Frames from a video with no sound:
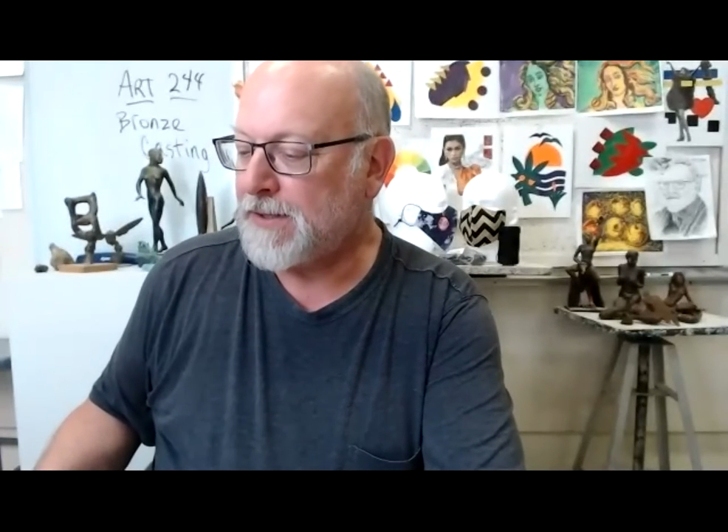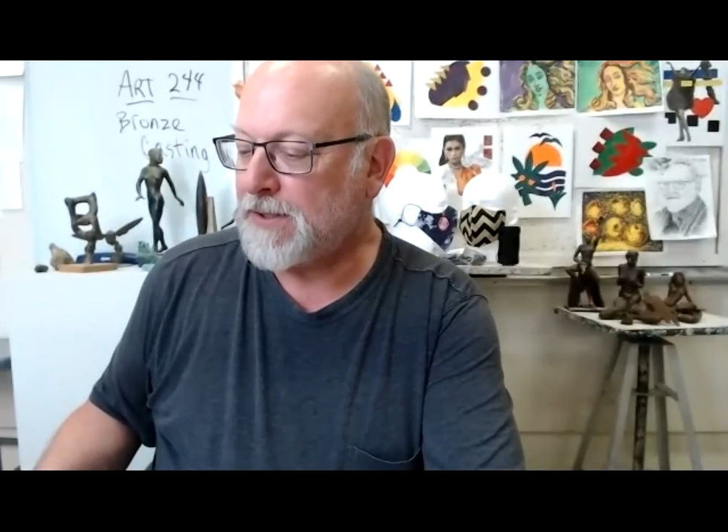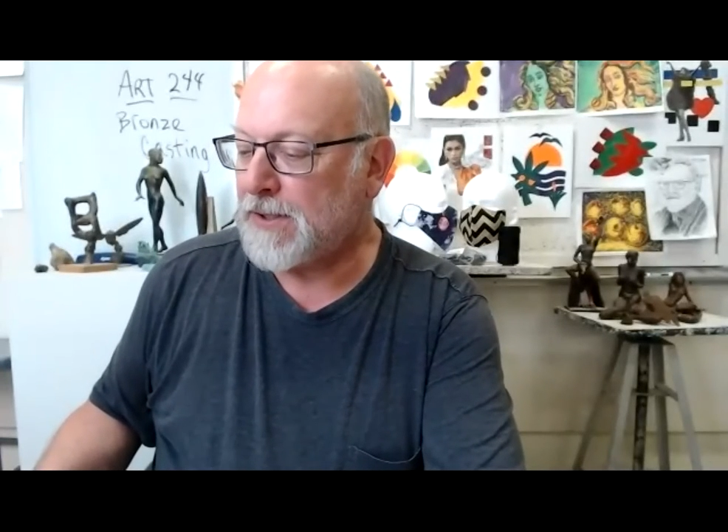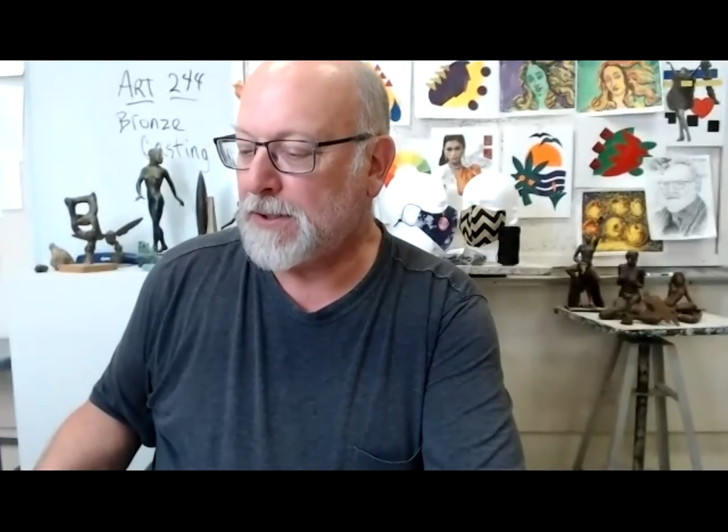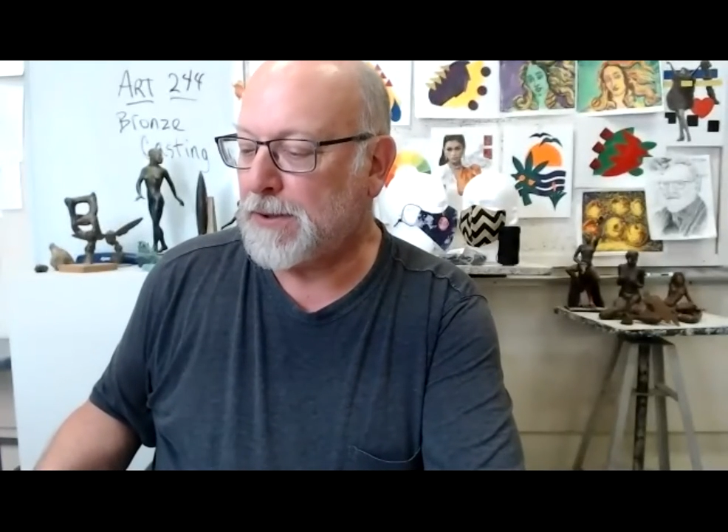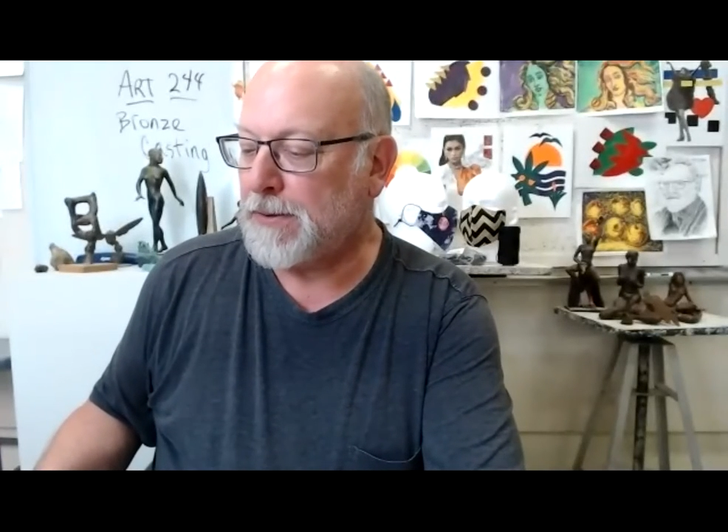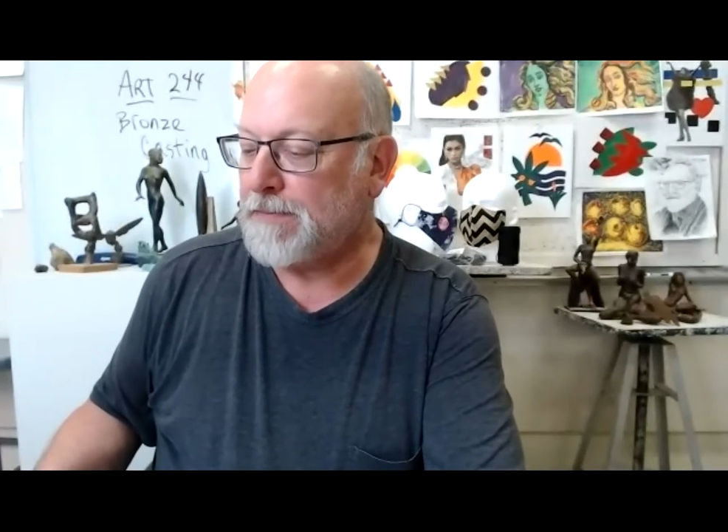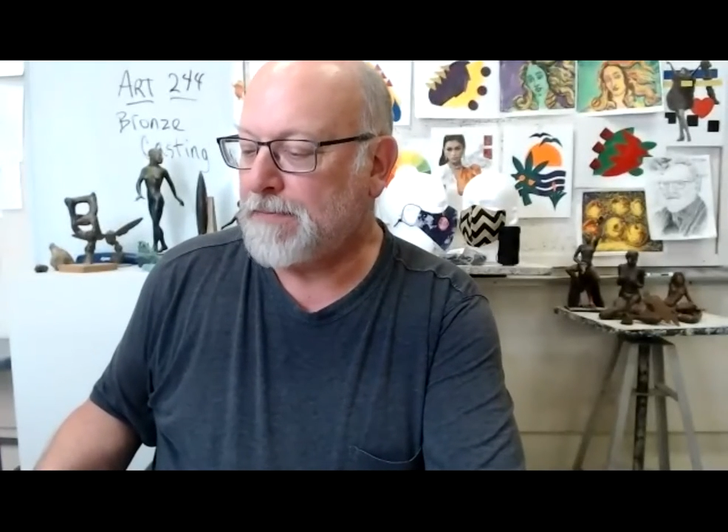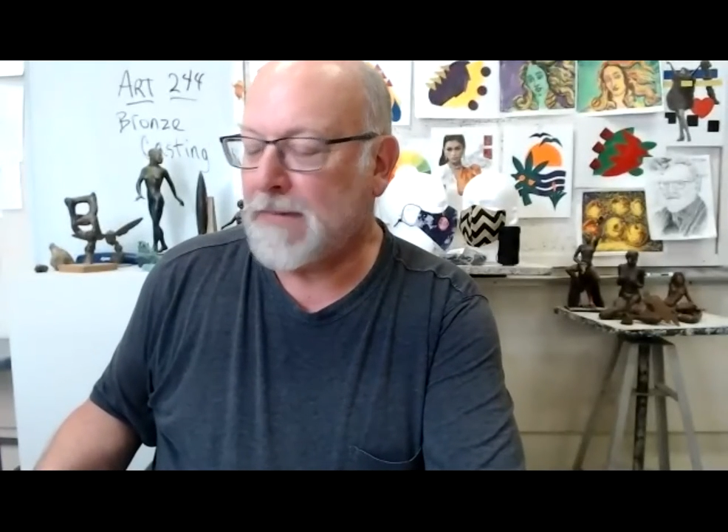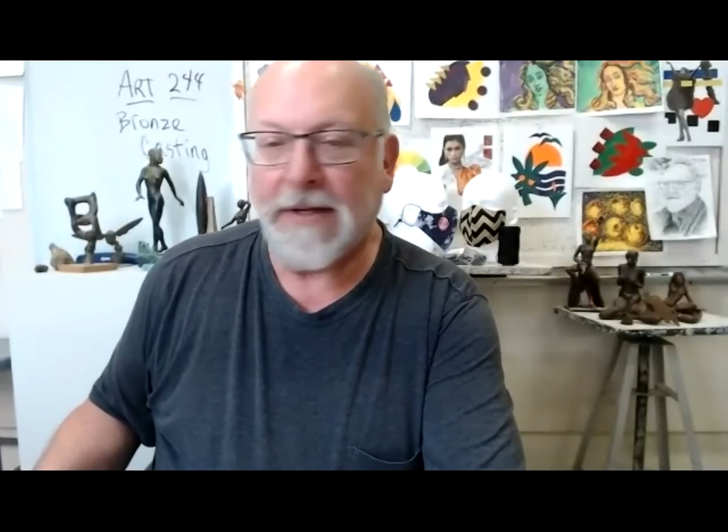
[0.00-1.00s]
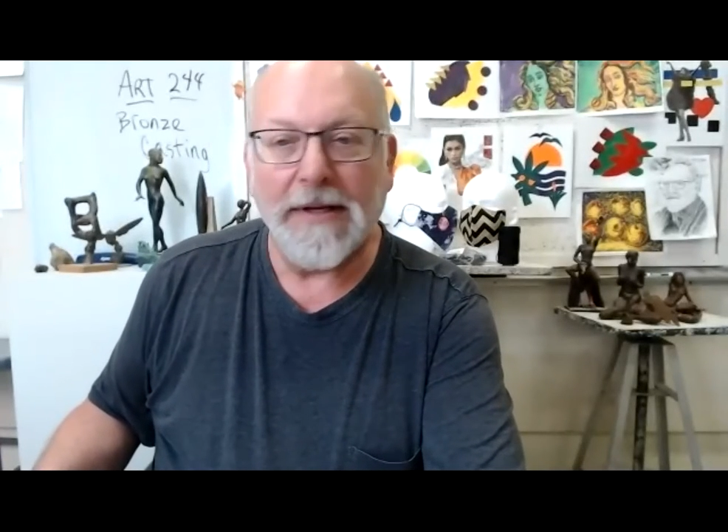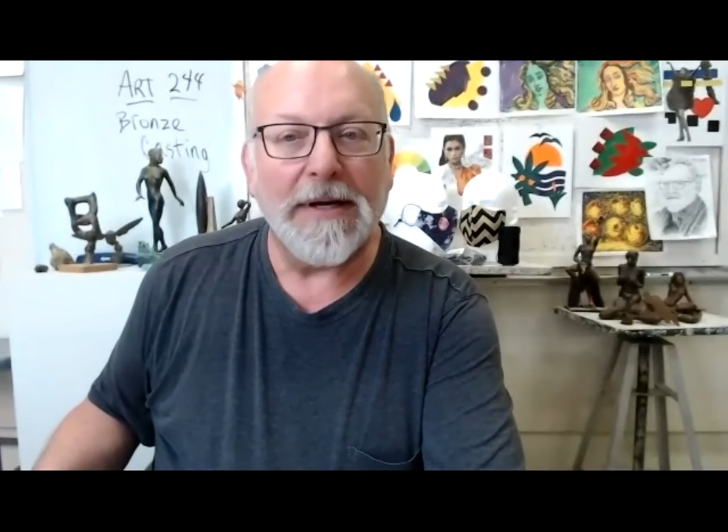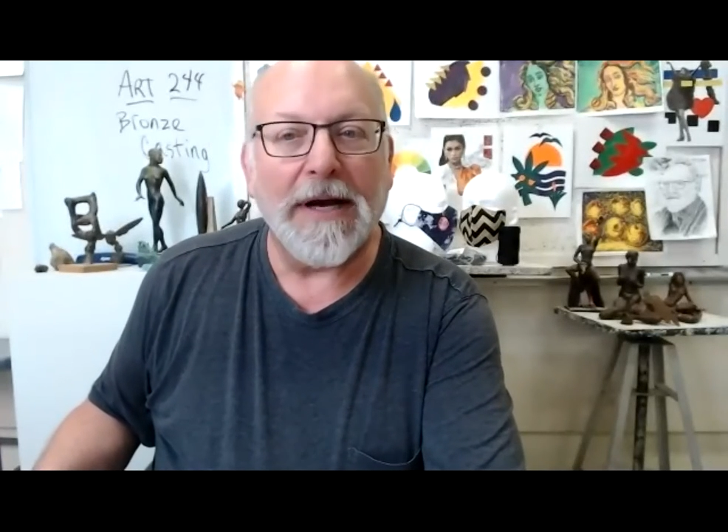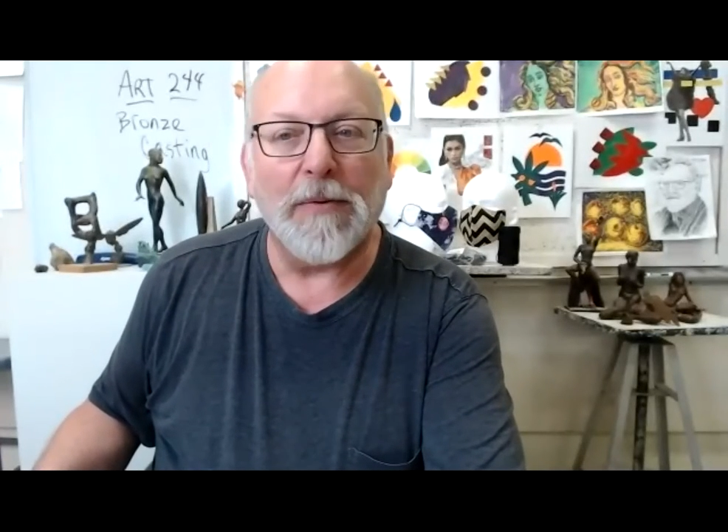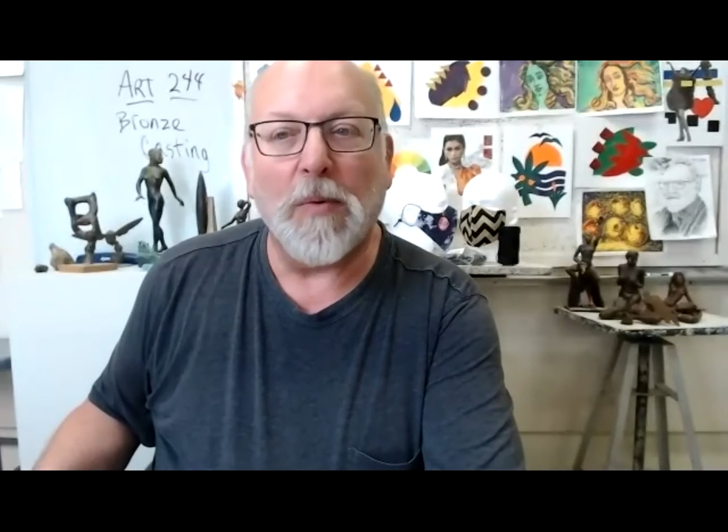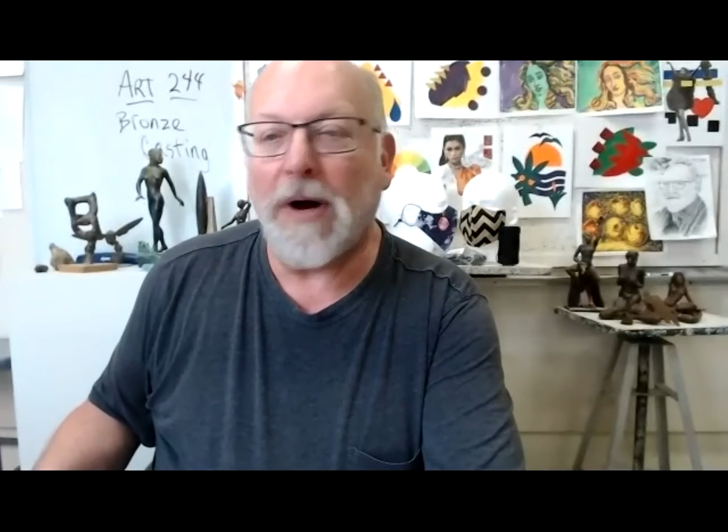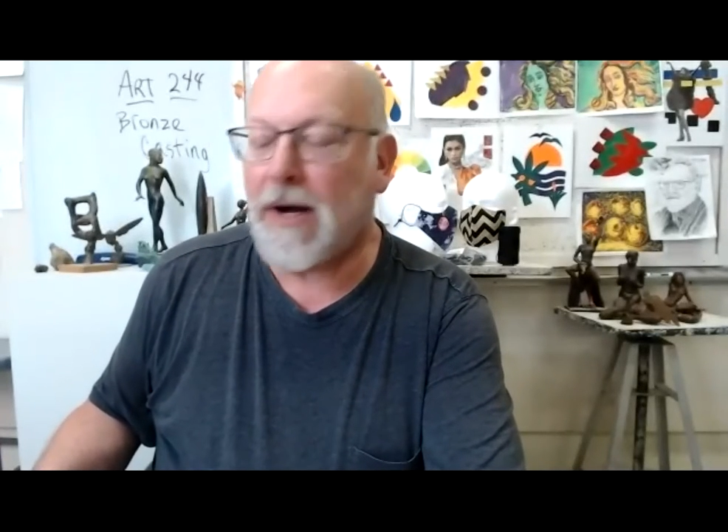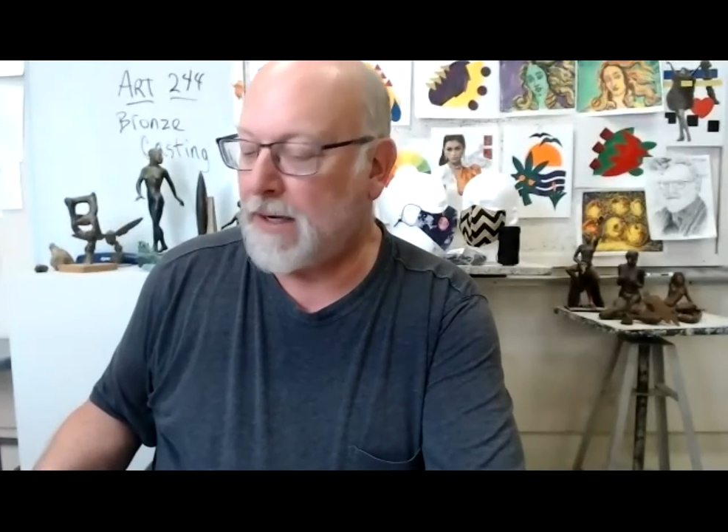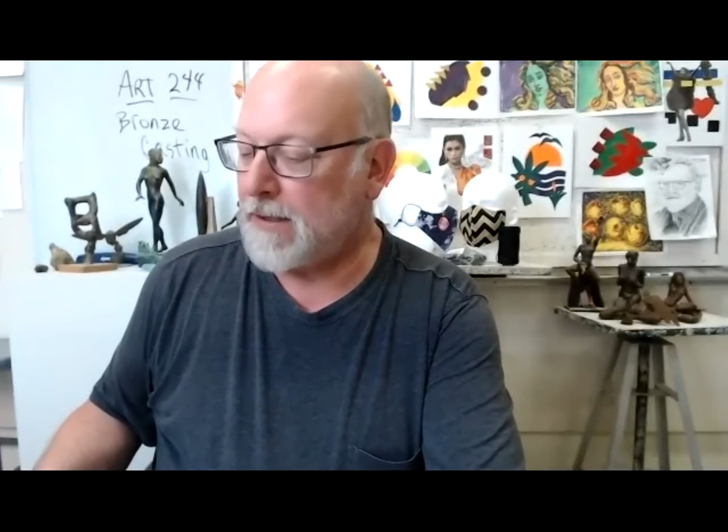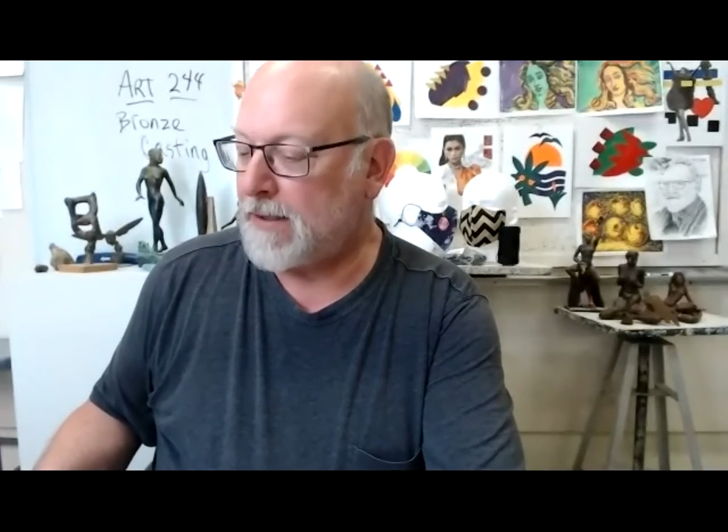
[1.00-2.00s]
So I
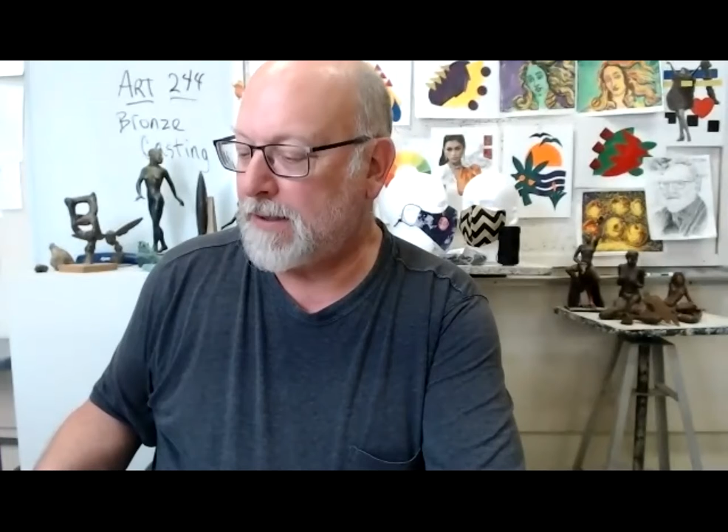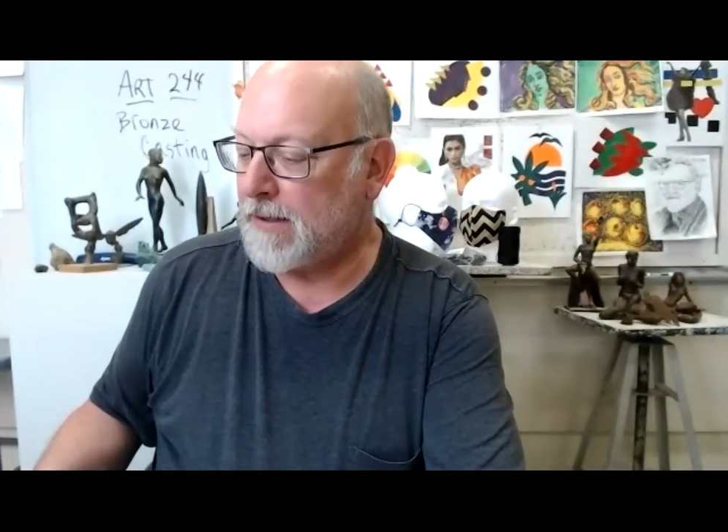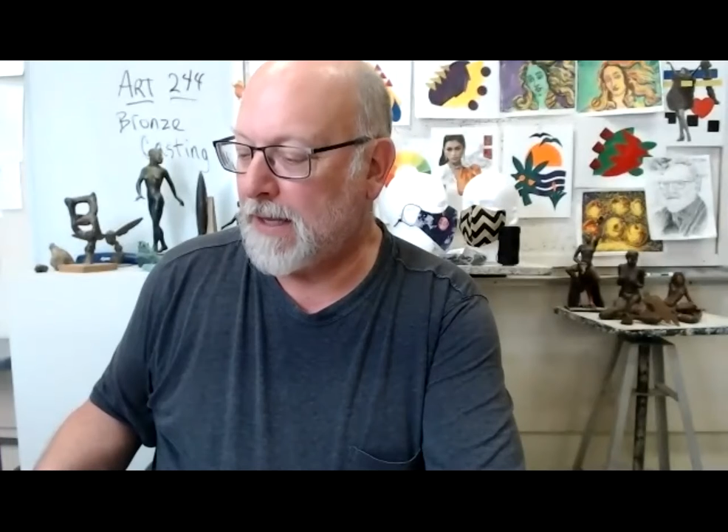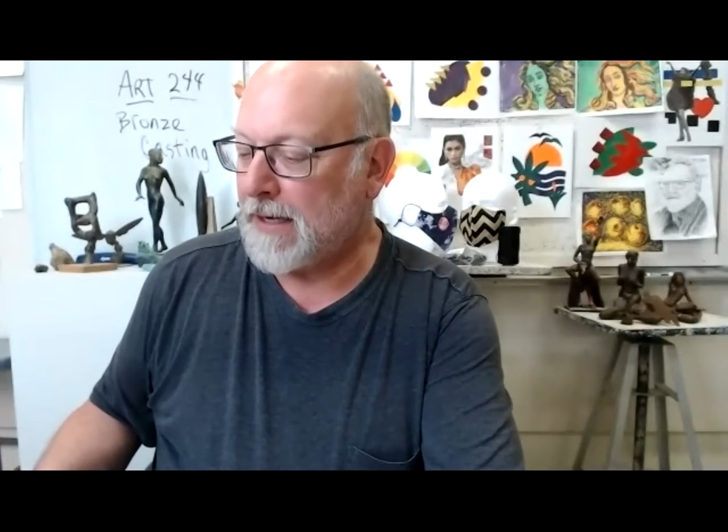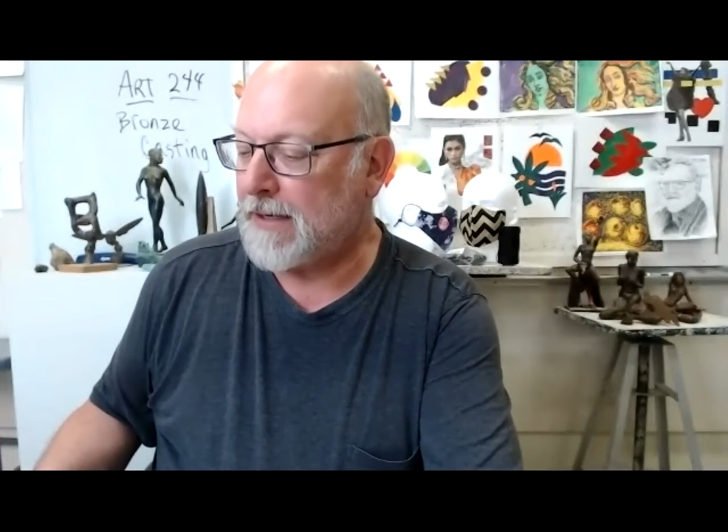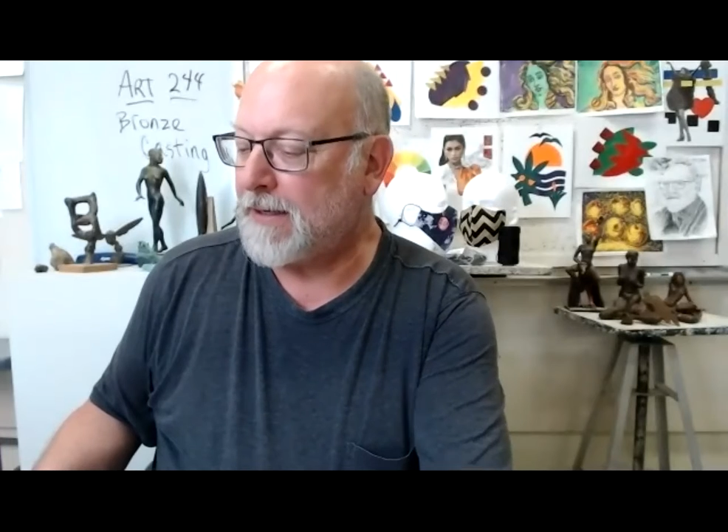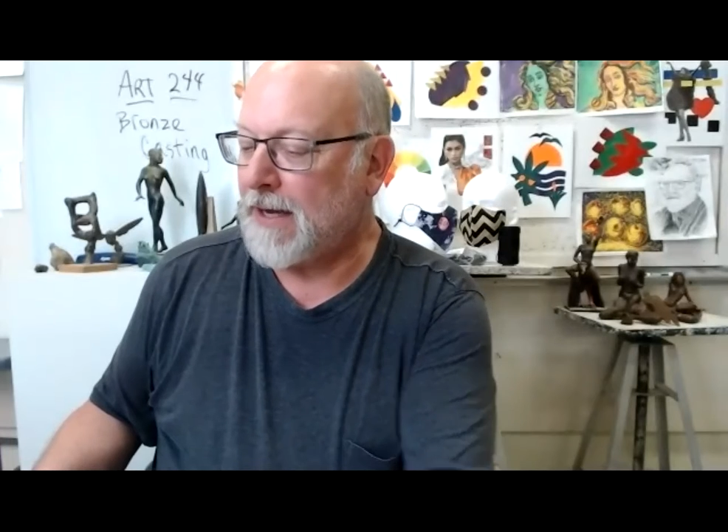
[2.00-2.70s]
want, like,